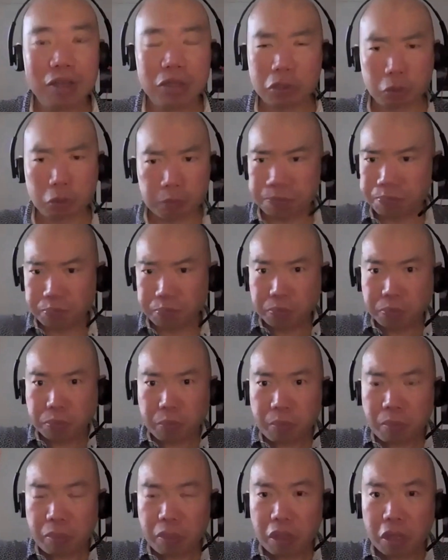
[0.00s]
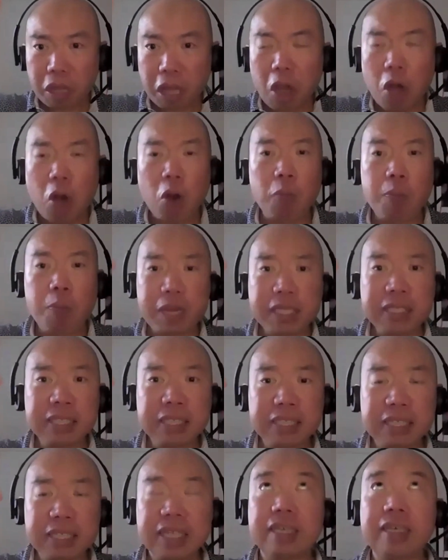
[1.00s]
So
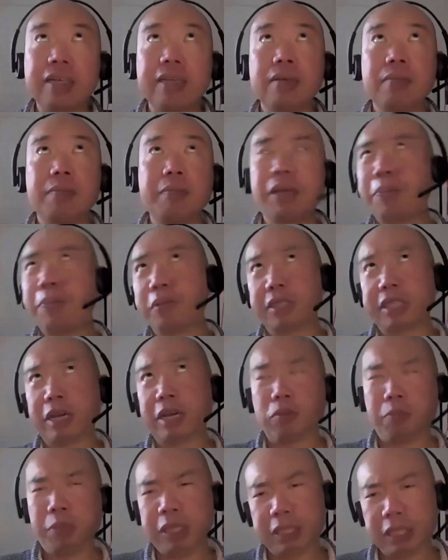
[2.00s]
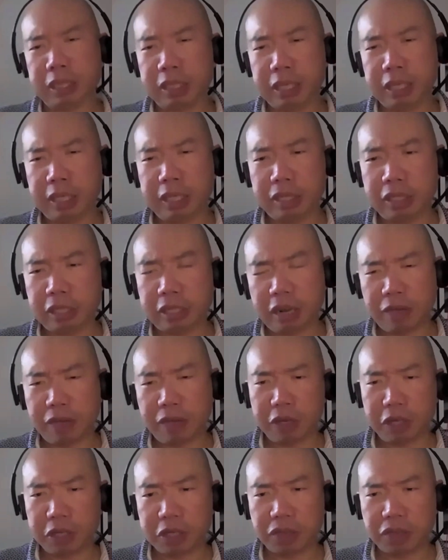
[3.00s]
obesity, people say obesity, the
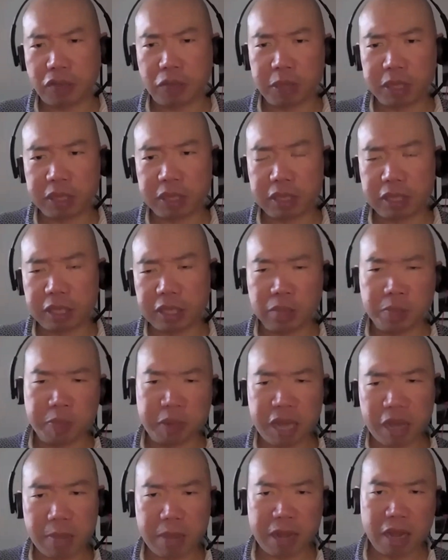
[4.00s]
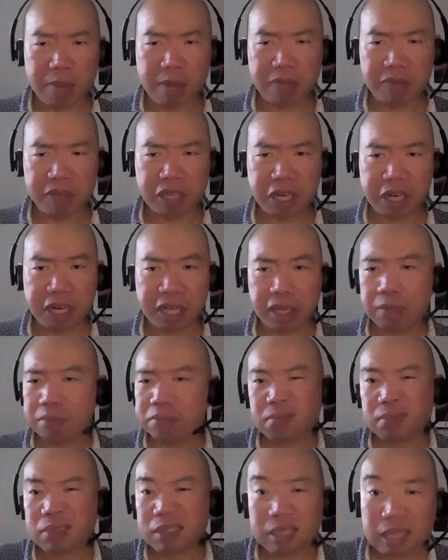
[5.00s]
definition of obesity is BMI above 30.
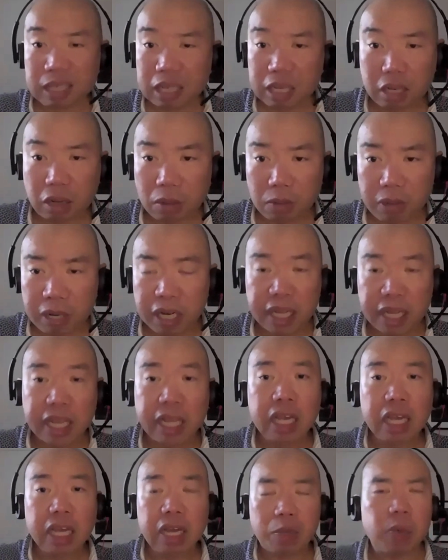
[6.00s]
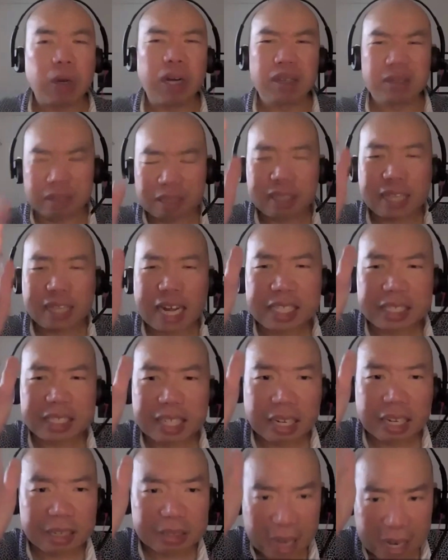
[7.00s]
Not really. Well, that is
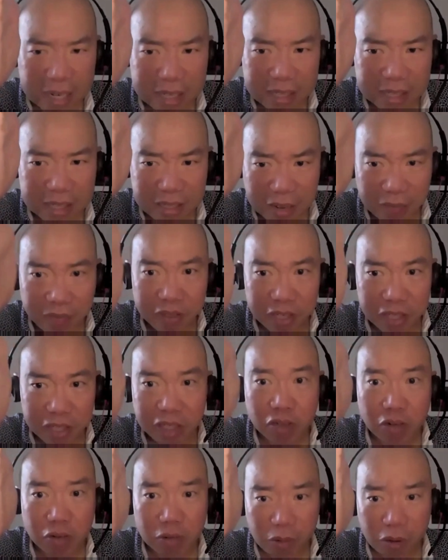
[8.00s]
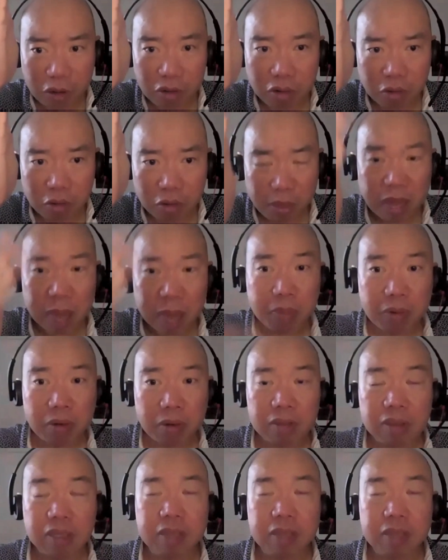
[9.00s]
the definition on paper.